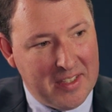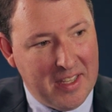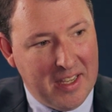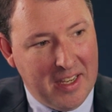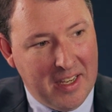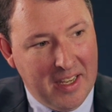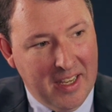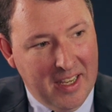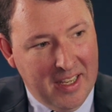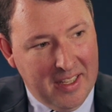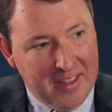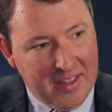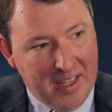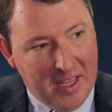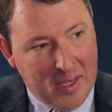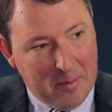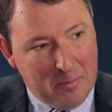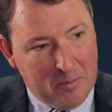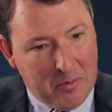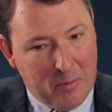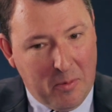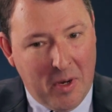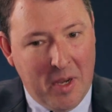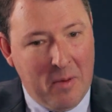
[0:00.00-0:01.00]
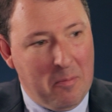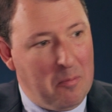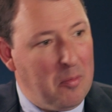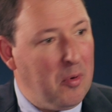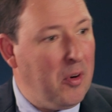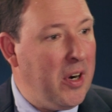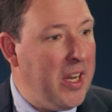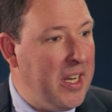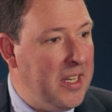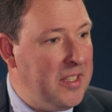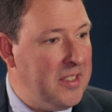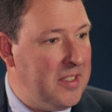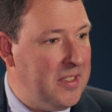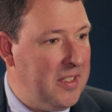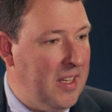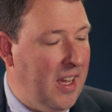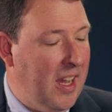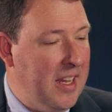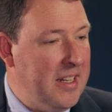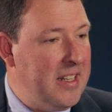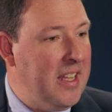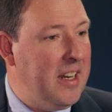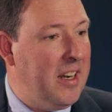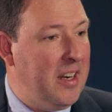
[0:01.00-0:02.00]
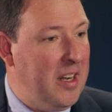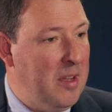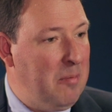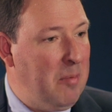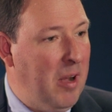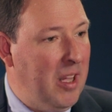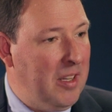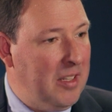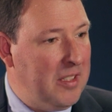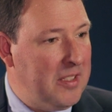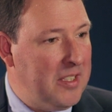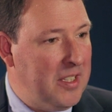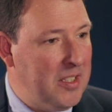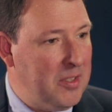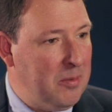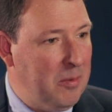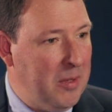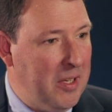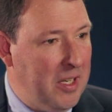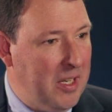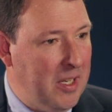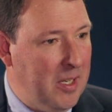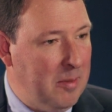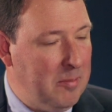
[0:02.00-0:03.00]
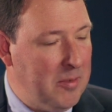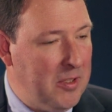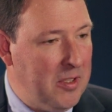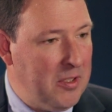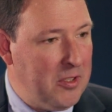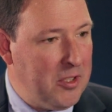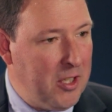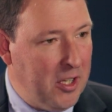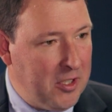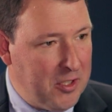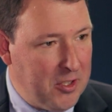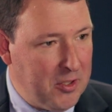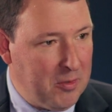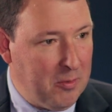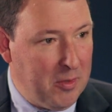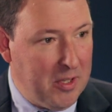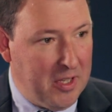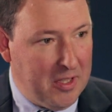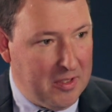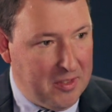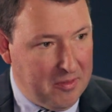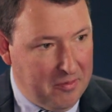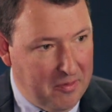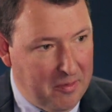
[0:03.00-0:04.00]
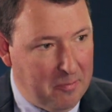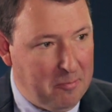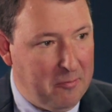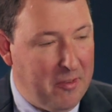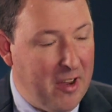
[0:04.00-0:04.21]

They, they ab- embrace identity politics when it comes to judges when it's